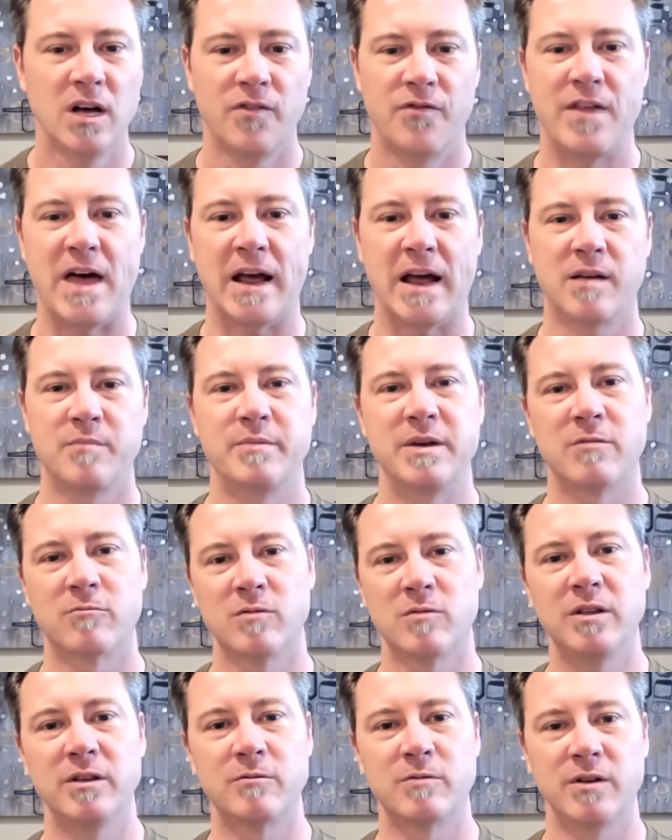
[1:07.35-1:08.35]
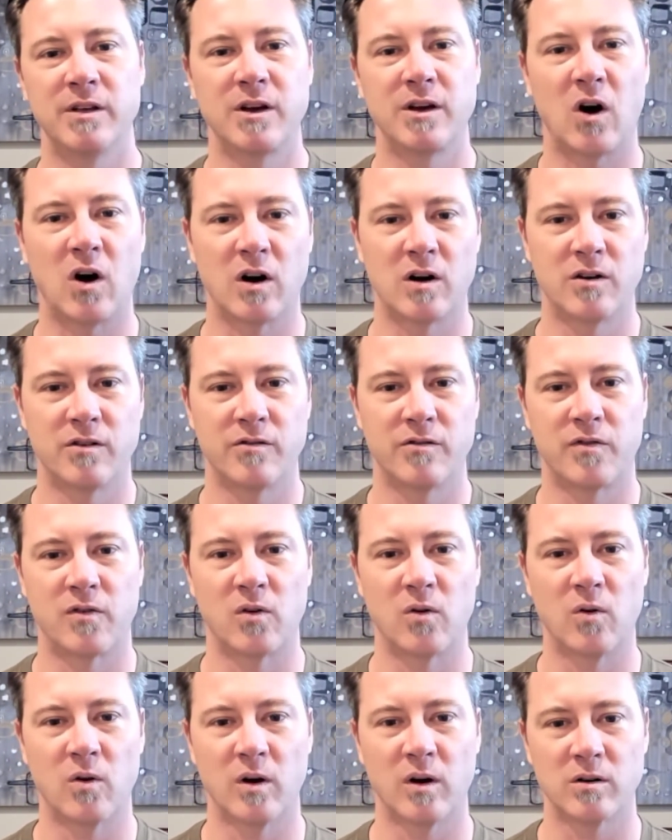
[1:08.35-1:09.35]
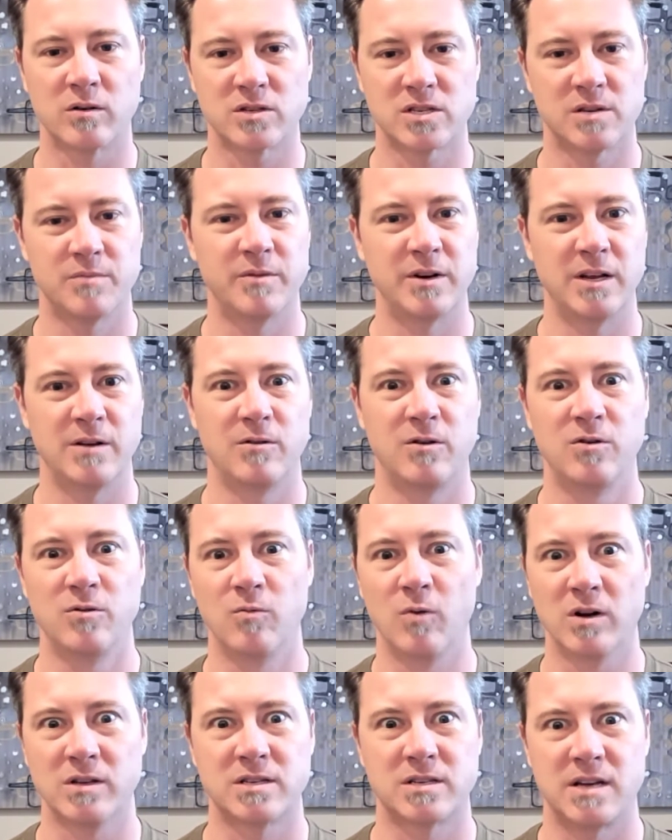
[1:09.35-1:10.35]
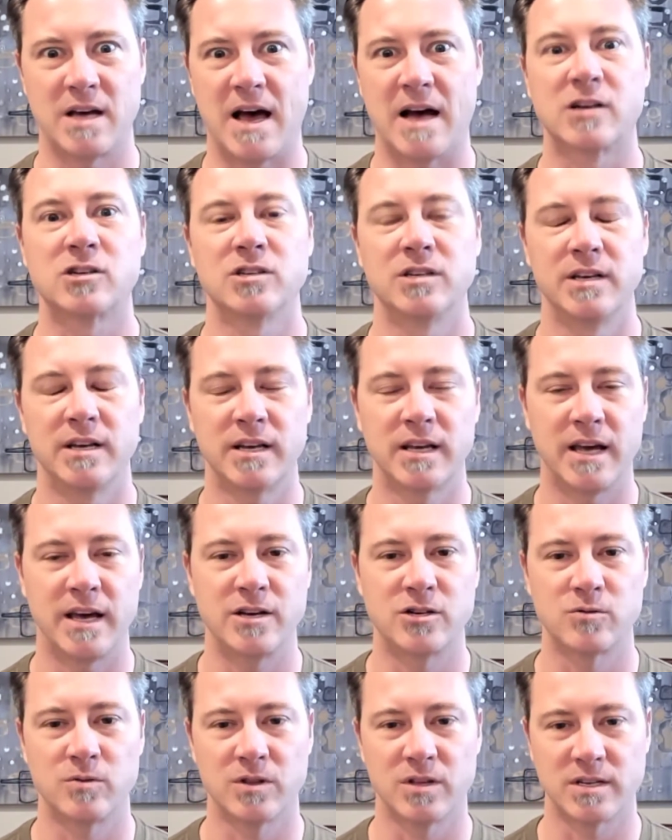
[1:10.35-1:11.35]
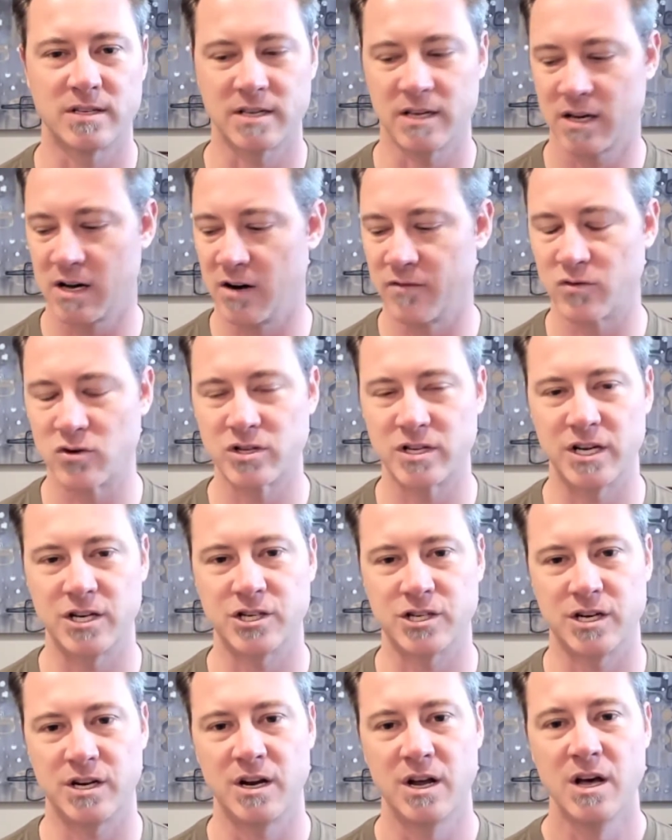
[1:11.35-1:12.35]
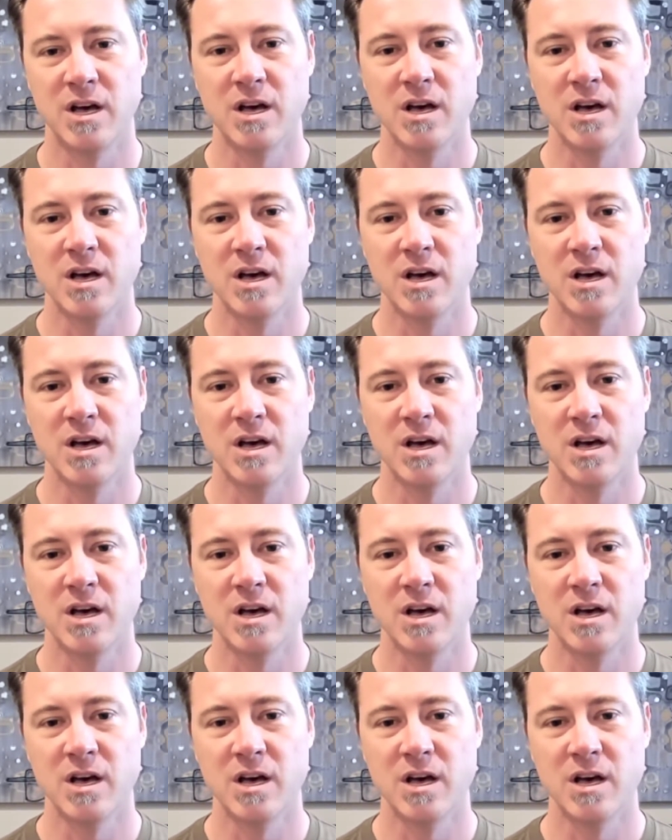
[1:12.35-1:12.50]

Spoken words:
that can be really, really hard for somebody who wants to actually engage with us in conversation.